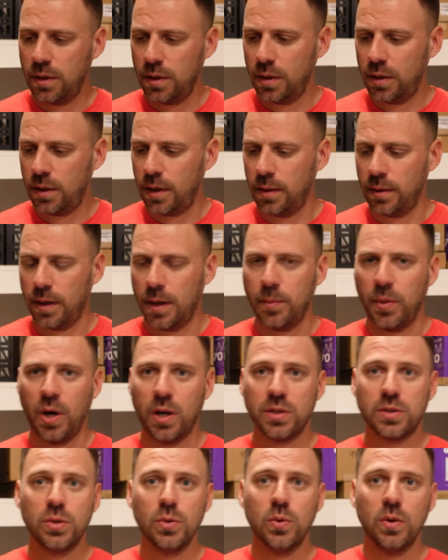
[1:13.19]
Uh, I, I,
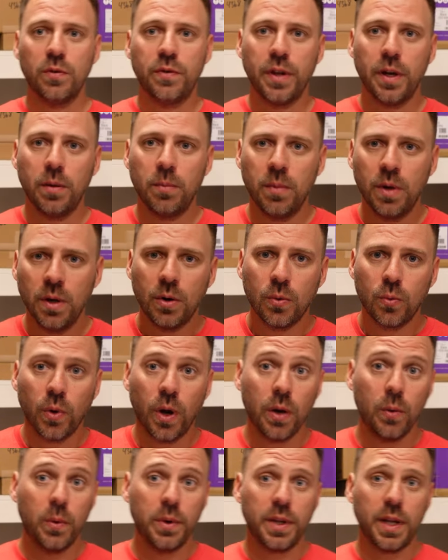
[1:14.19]
bought two of them
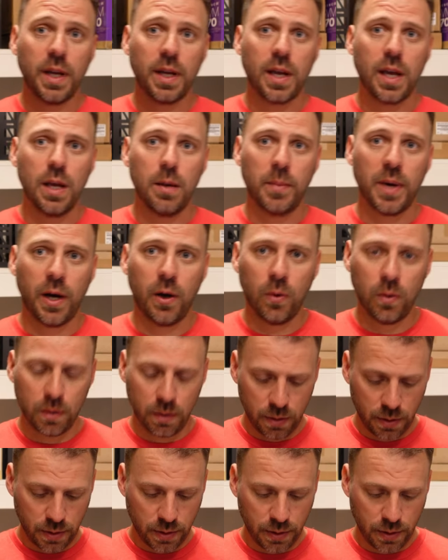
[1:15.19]
right when they came out.